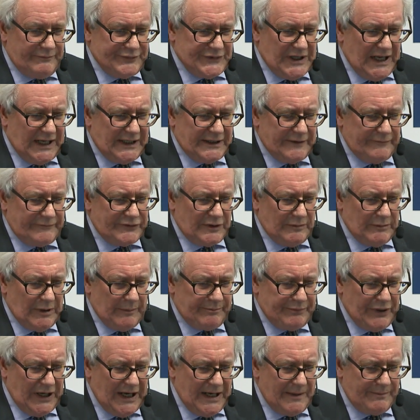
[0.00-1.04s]
taken from a
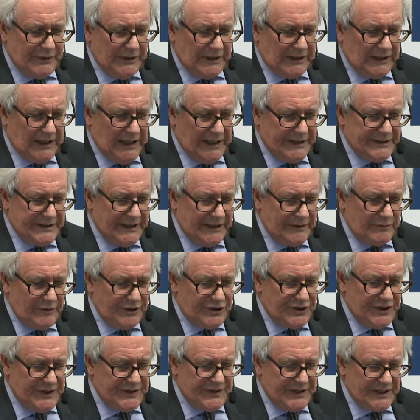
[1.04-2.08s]
paper I did,
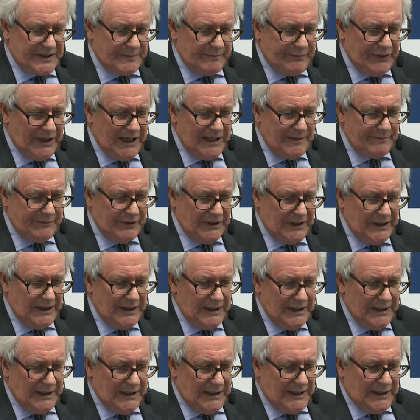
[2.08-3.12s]
which is this paper
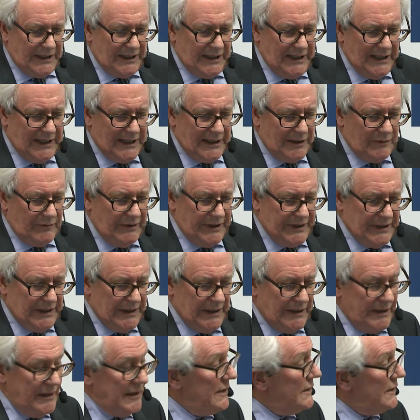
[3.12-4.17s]
here with a